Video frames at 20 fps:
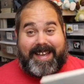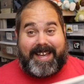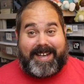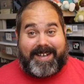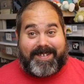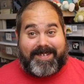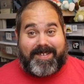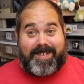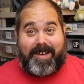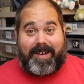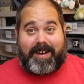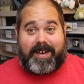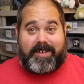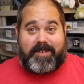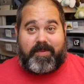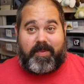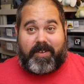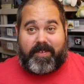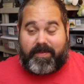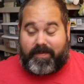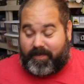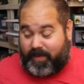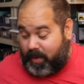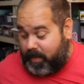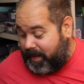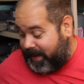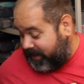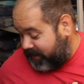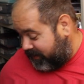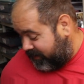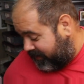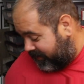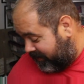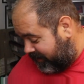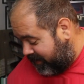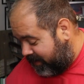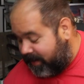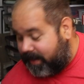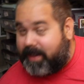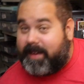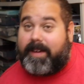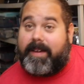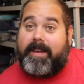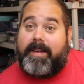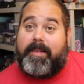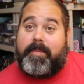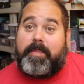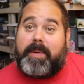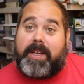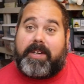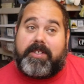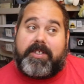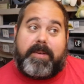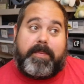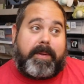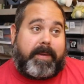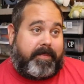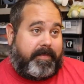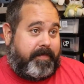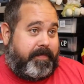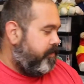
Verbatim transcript: It is not. It's worth four bucks plus shipping.